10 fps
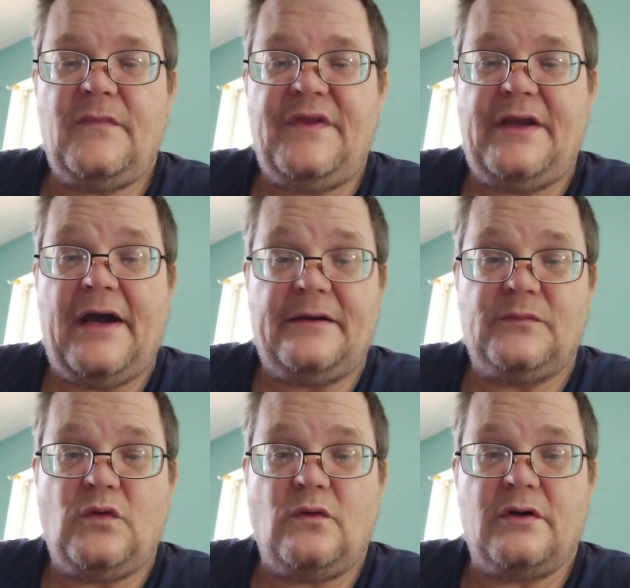The
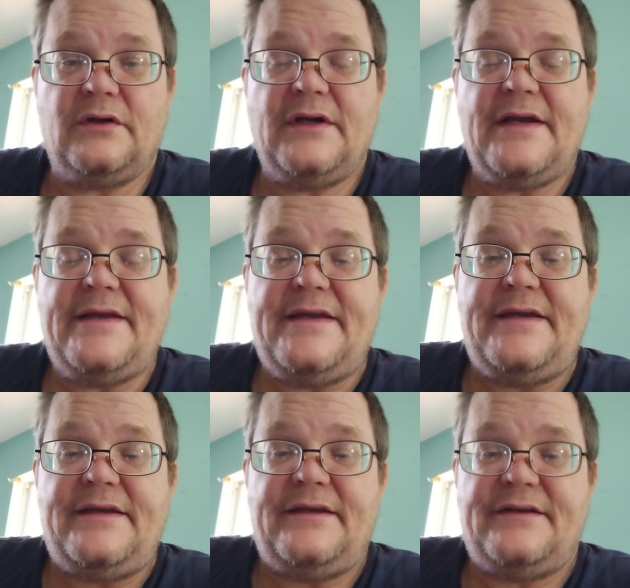atom core
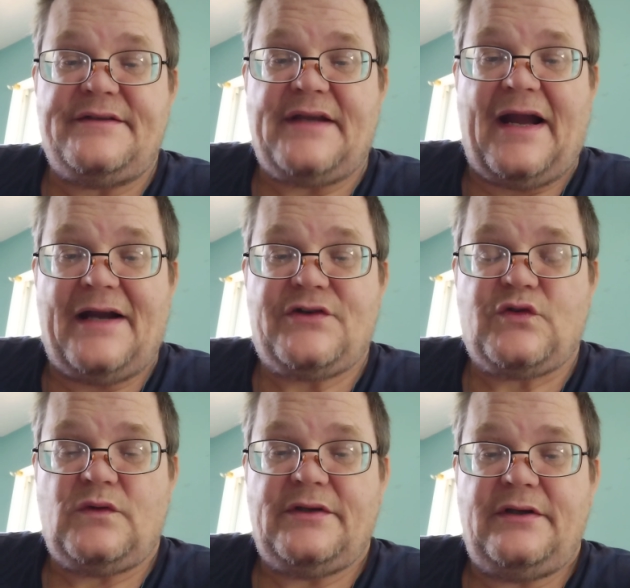is
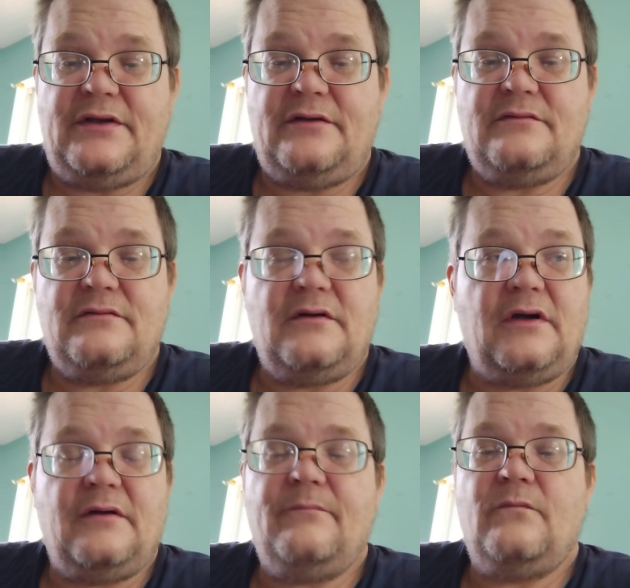actually
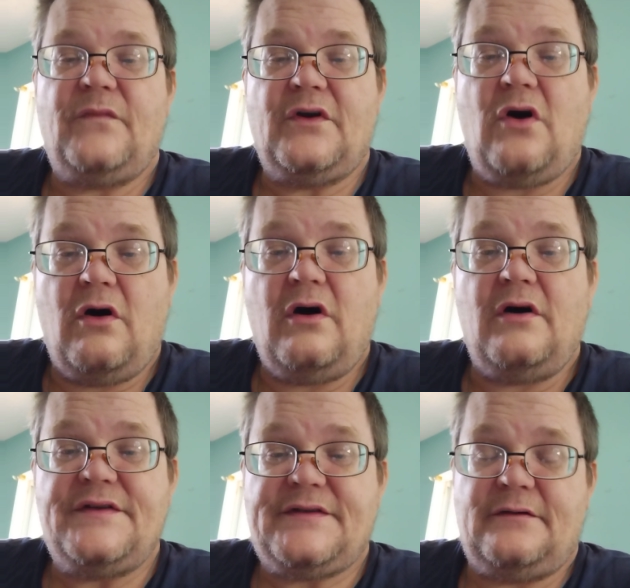the
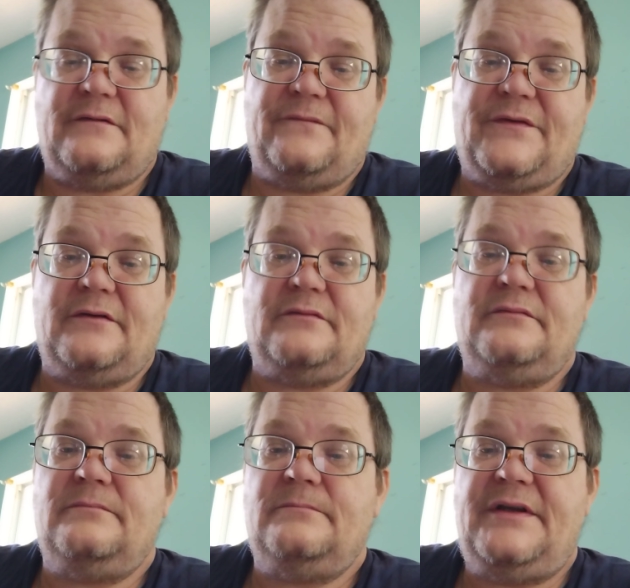cause of the
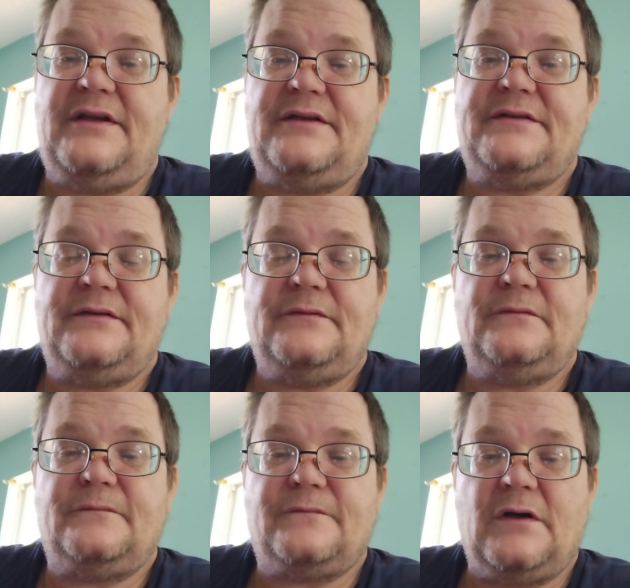heat
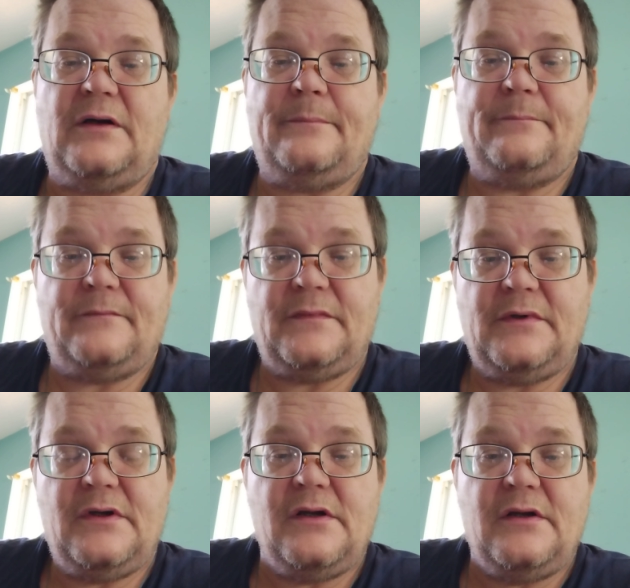from
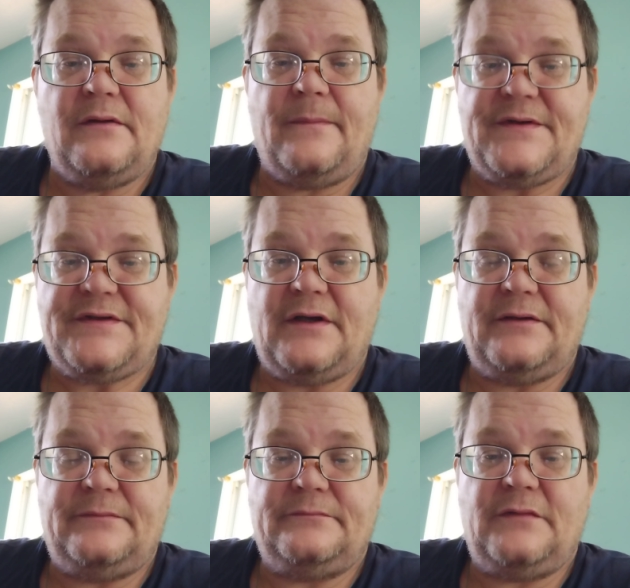the sun.
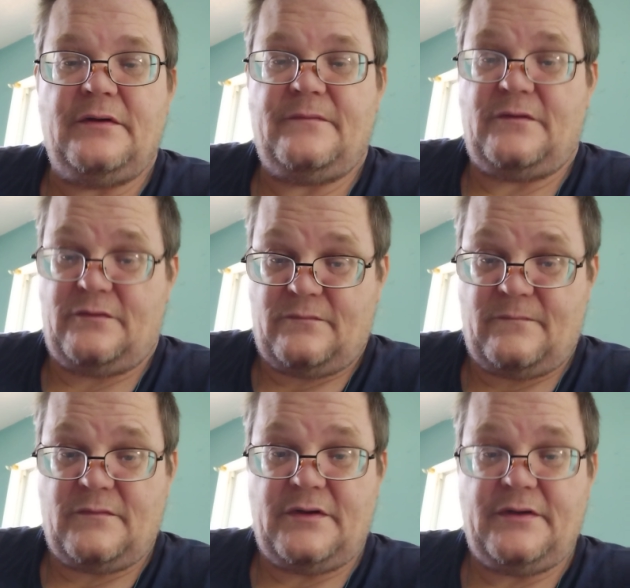
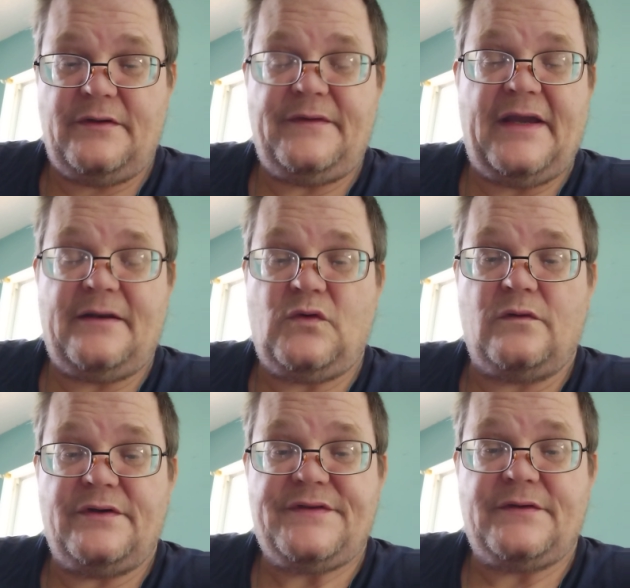The atom
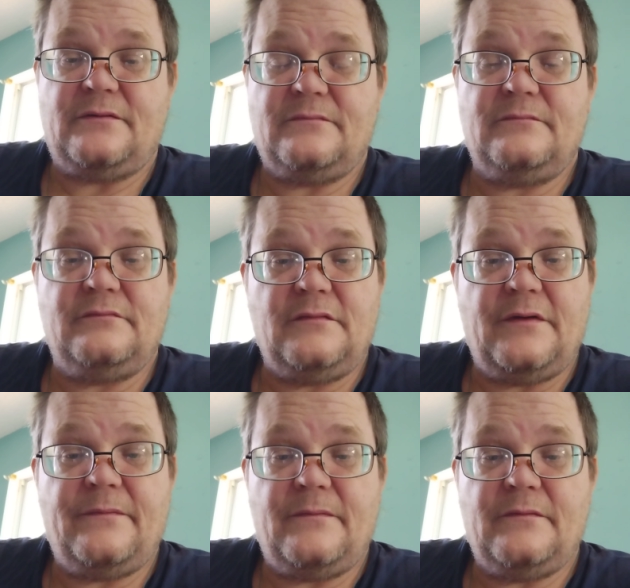core is the
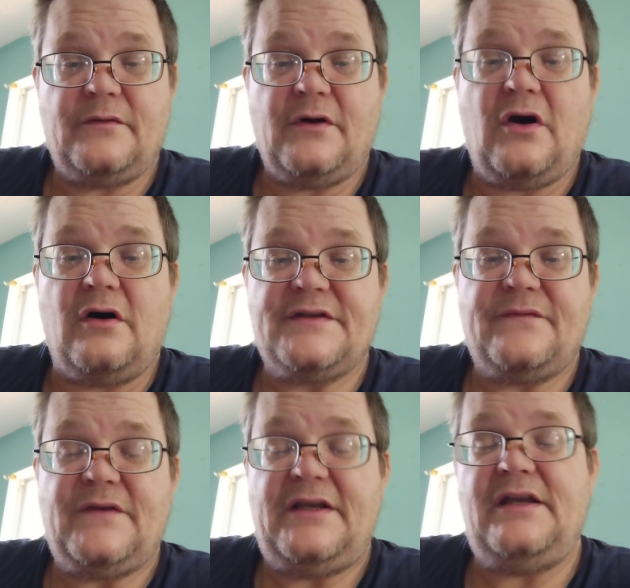cause
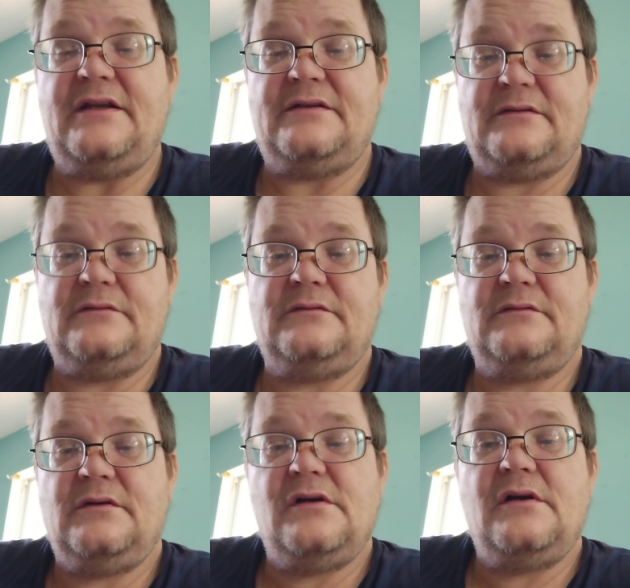of the heat
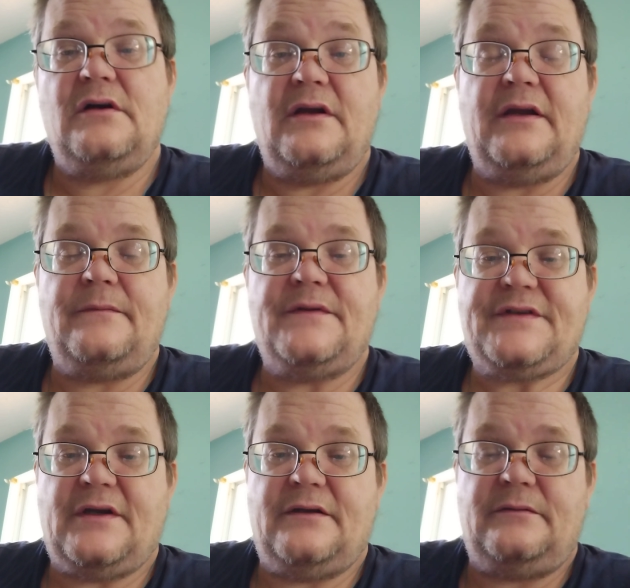in the
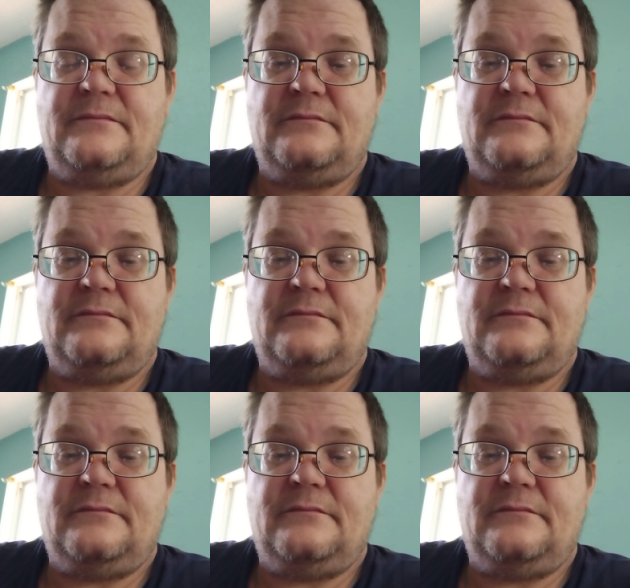sun,